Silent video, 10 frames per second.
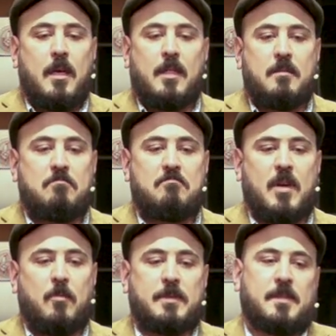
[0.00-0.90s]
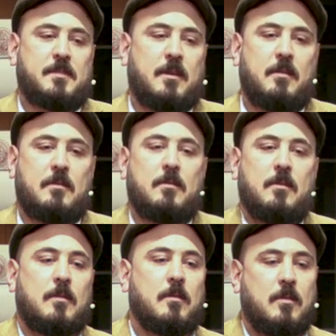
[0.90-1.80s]
And I was asking
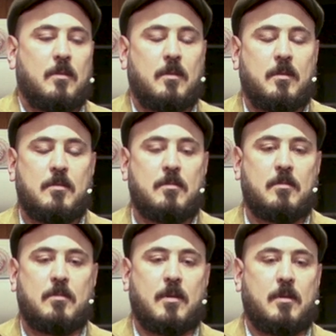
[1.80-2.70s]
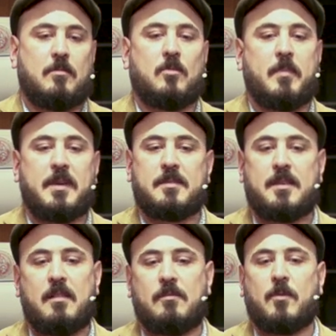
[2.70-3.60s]
to
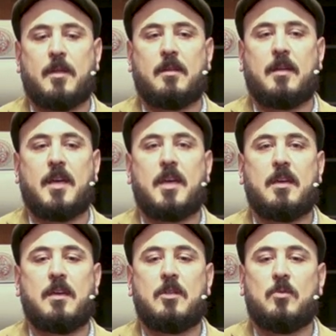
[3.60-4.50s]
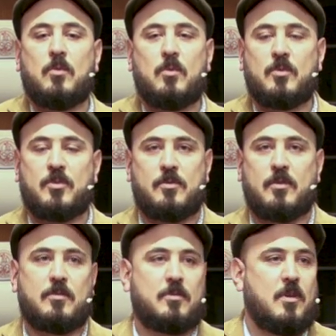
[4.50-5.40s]
myself, what can I do?
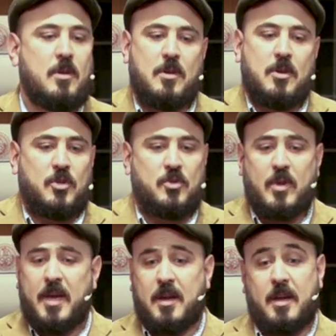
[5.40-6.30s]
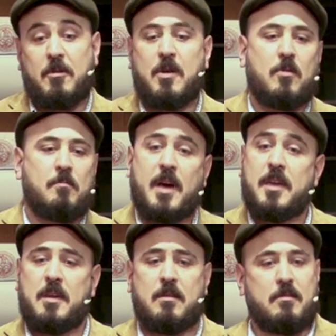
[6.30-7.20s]
Should I carry on
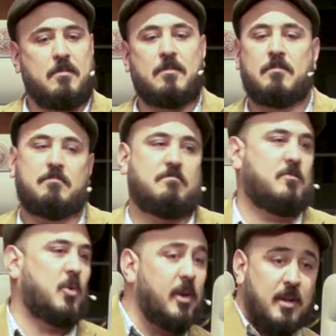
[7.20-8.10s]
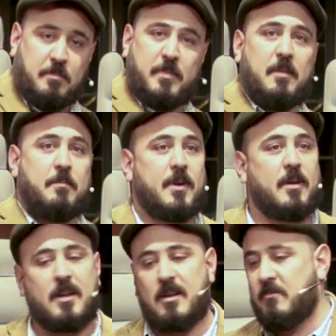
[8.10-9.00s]
buying toilet
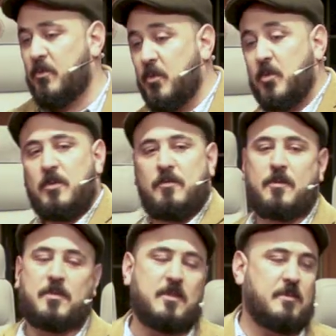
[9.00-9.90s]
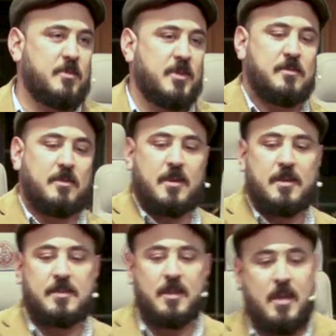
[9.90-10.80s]
paper and food for these
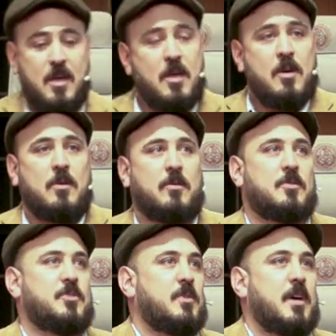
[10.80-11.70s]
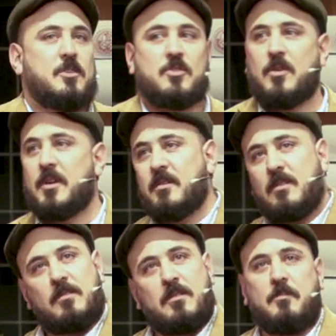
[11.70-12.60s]
prisoners? Or should I join
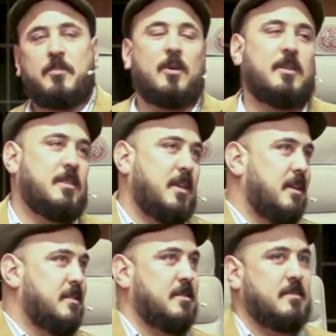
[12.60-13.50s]
the politics?